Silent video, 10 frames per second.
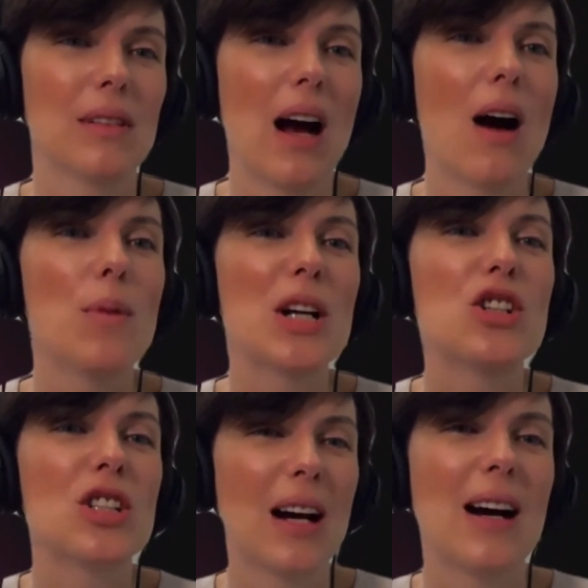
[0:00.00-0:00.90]
how
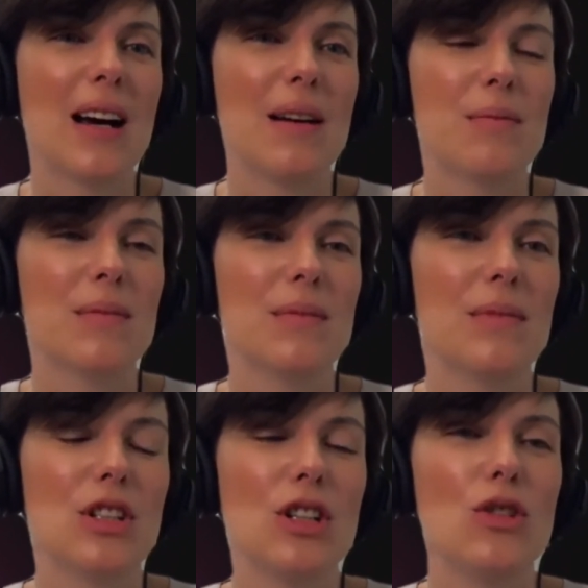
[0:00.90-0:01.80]
much time
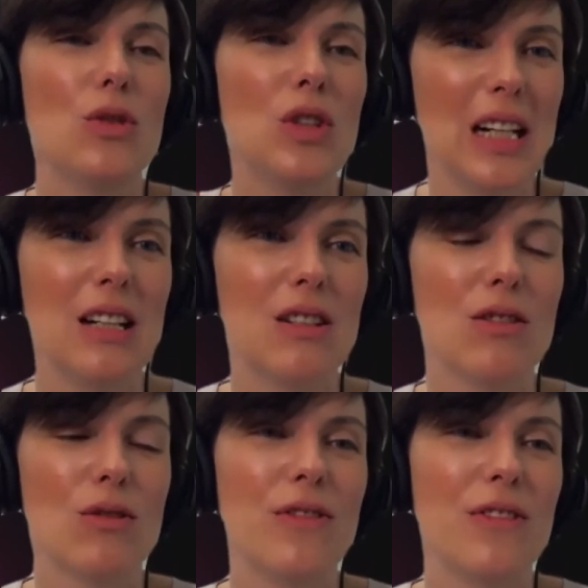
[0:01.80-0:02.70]
did you need
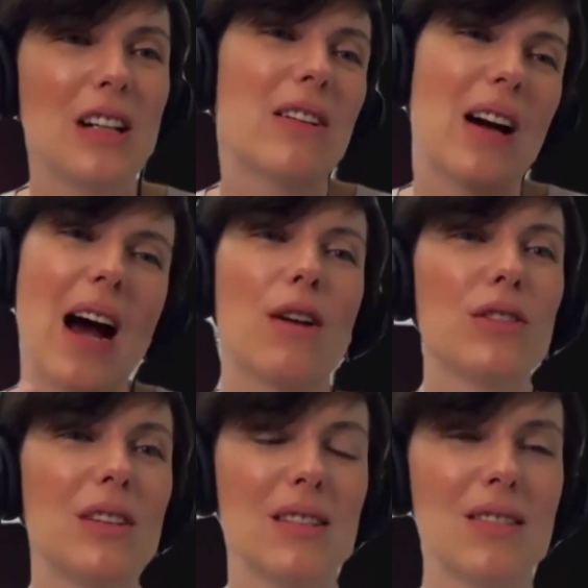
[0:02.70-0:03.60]
to figure
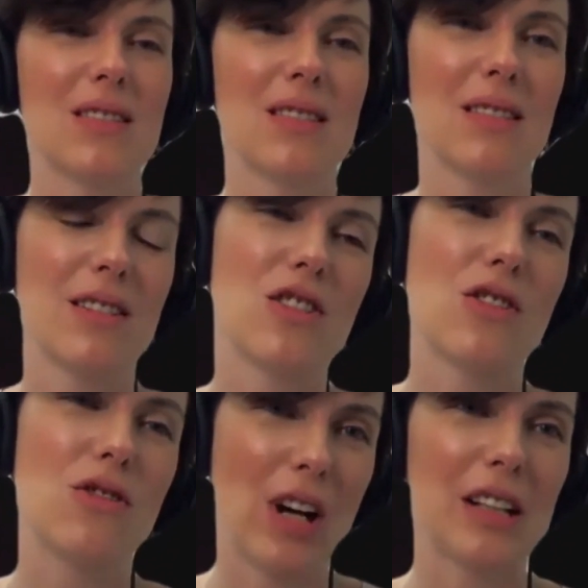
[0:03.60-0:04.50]
out this
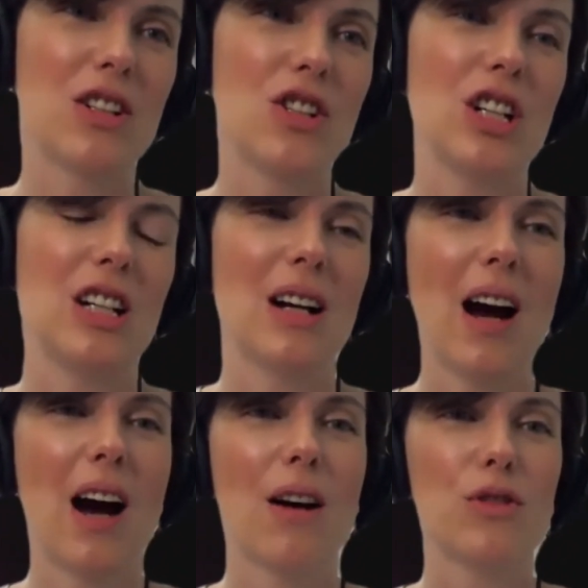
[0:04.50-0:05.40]
strategy,
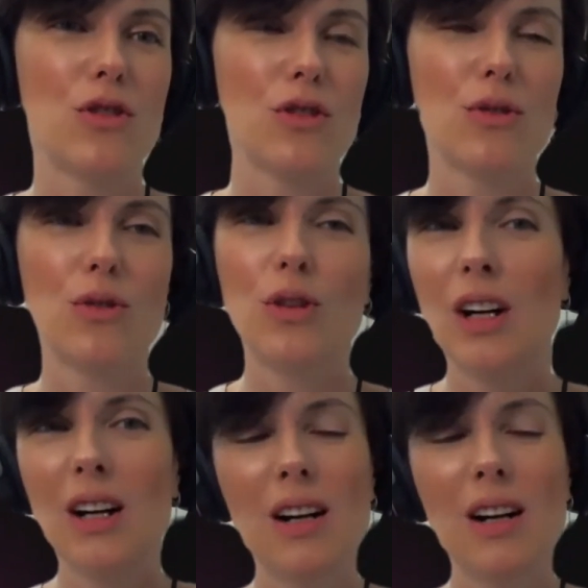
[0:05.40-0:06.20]
how to